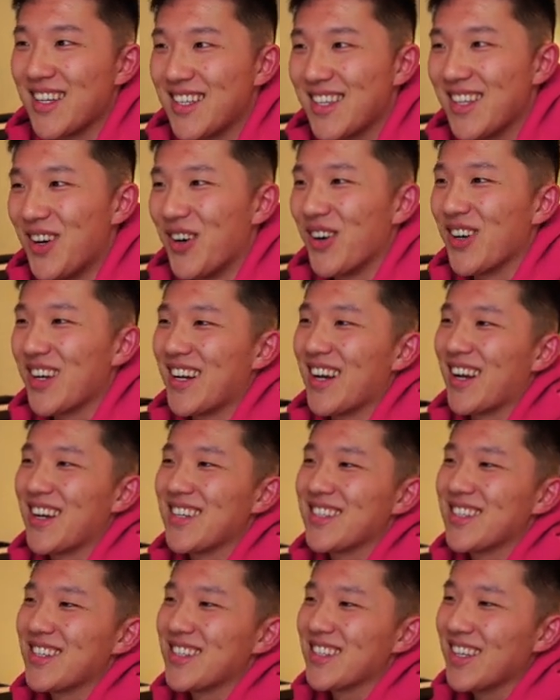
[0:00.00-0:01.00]
ask the
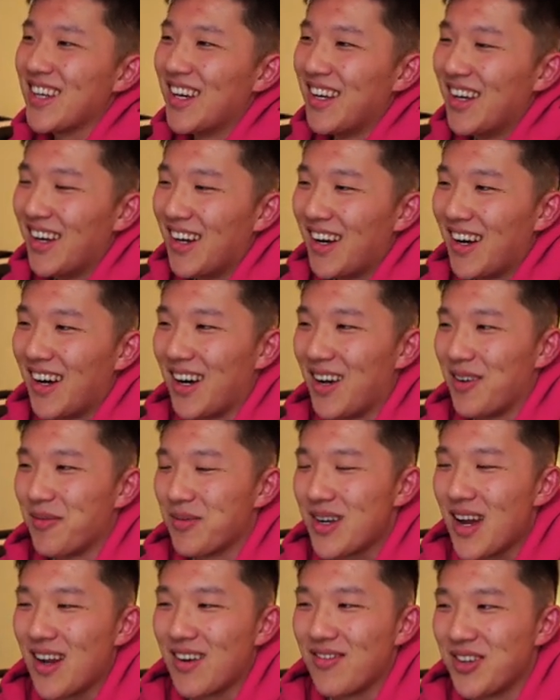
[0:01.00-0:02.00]
organizers. I'm
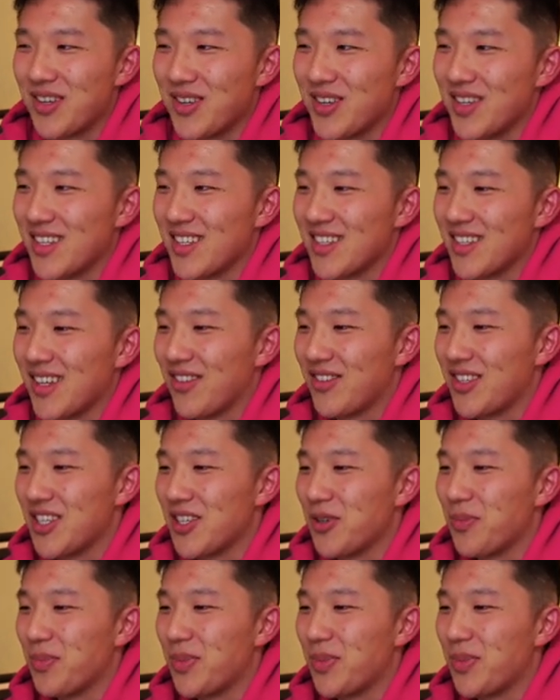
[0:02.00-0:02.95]
um, kind of new to this stuff too,